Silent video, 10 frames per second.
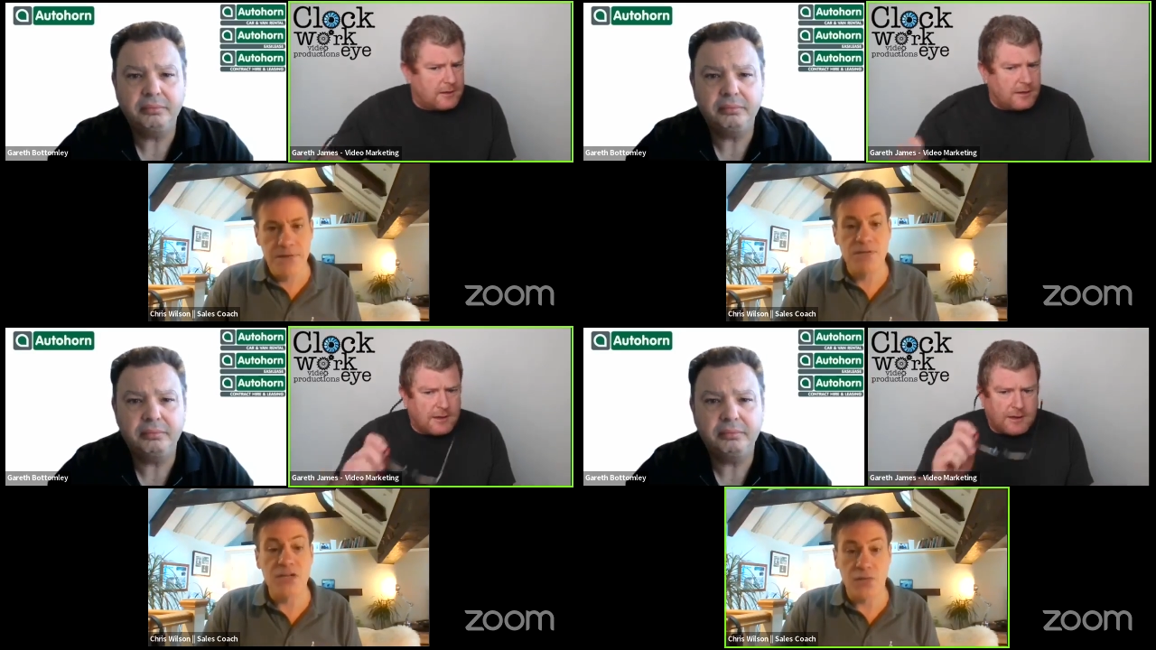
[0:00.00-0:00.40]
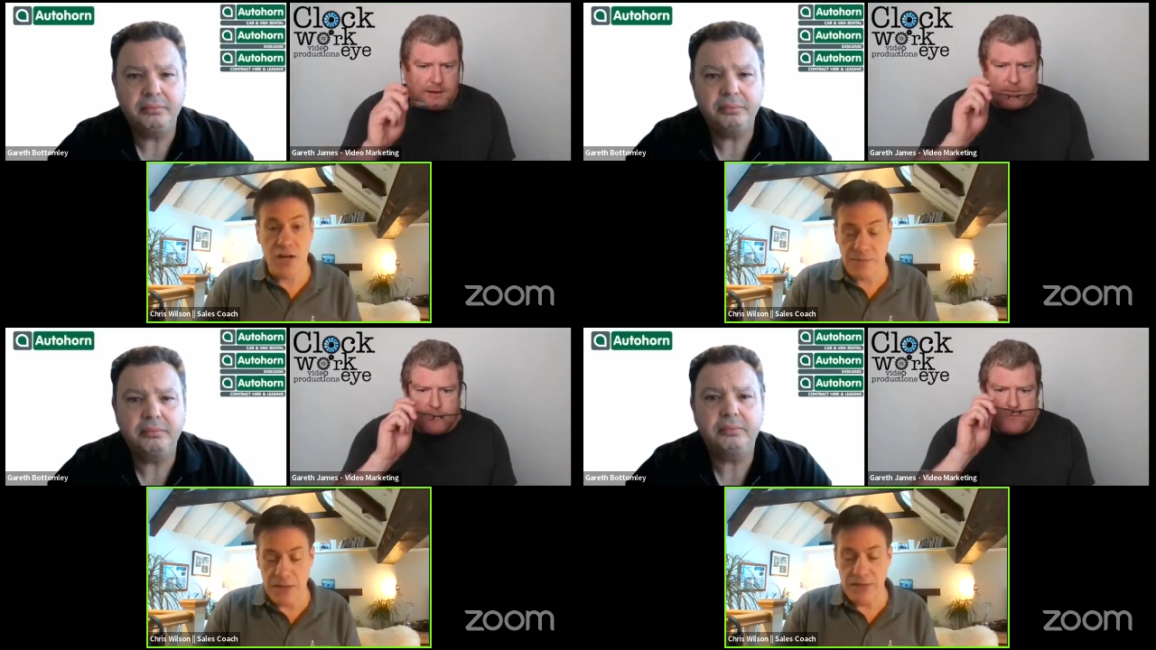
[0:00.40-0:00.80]
Speaker 1: First Friday
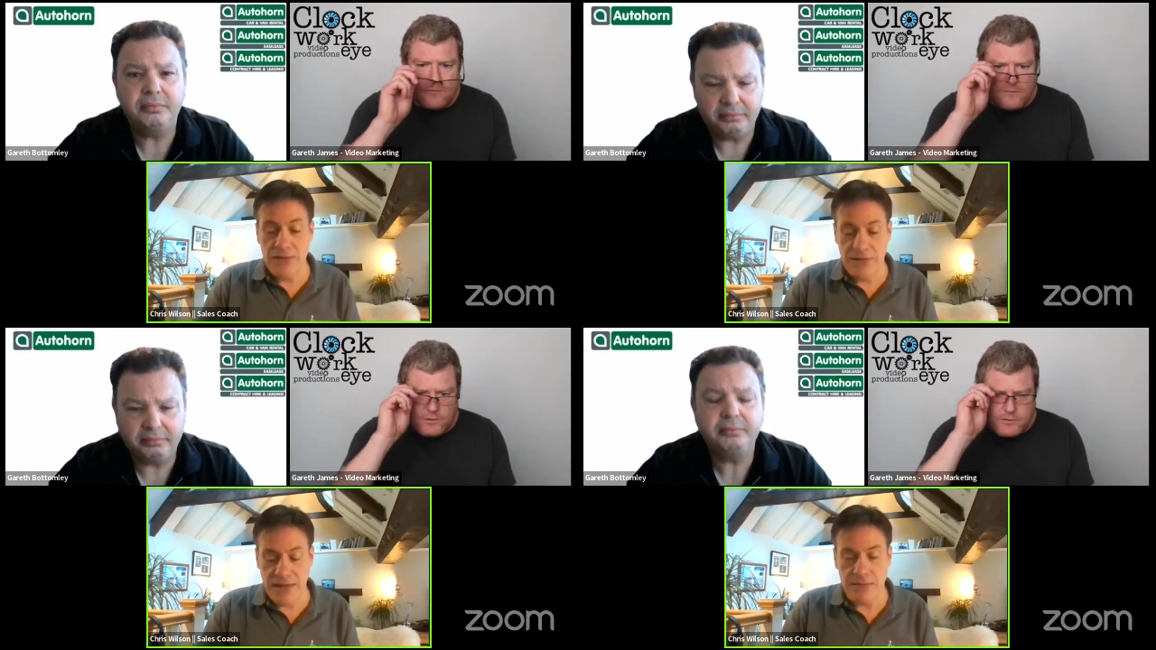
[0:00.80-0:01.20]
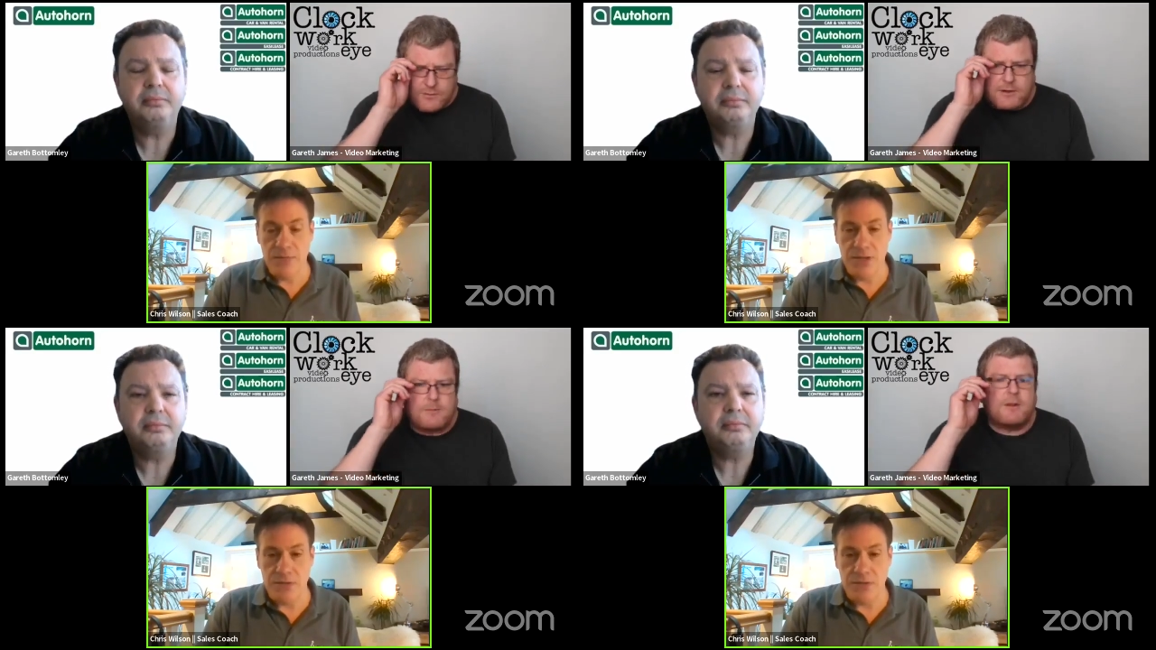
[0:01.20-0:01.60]
of the um, month. Yeah,
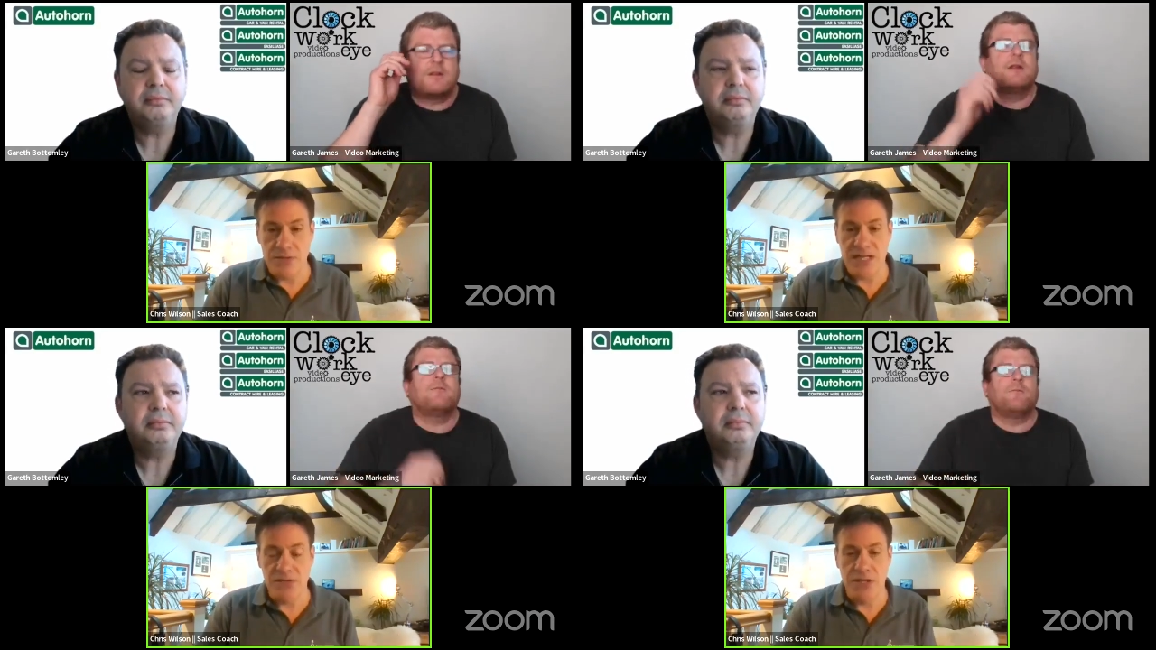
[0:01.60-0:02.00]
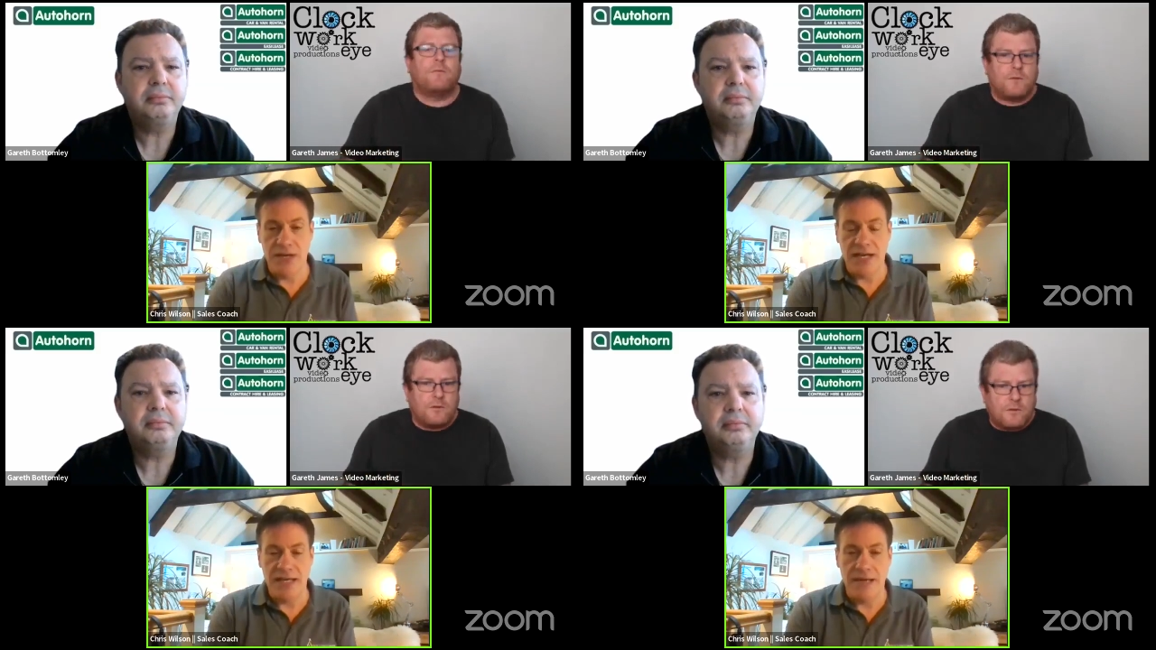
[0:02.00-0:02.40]
we do a sales Q and
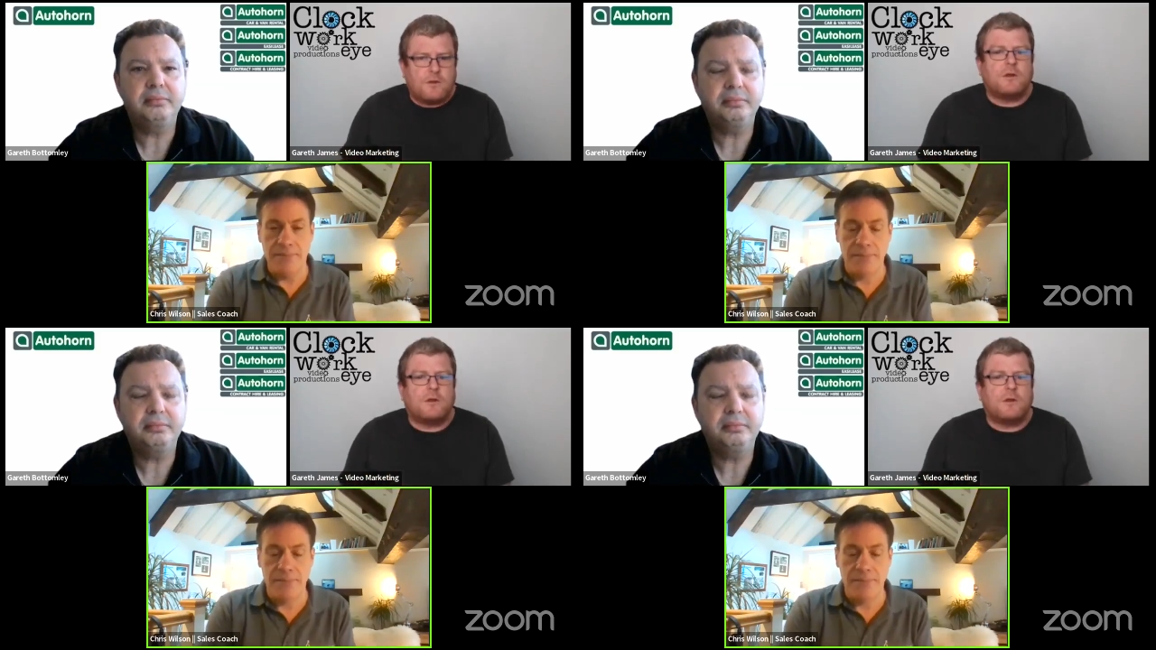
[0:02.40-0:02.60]
A. Yeah.